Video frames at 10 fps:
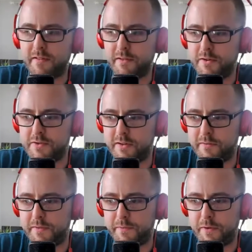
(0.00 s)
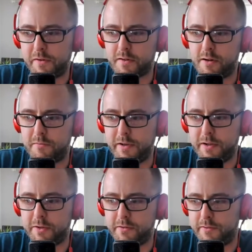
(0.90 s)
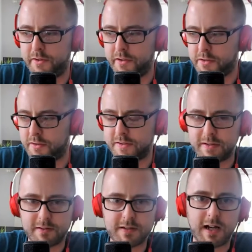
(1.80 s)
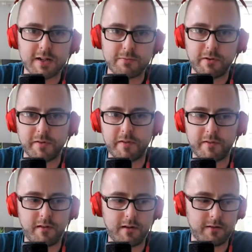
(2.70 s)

notion of the first gold medal you ever got to touch was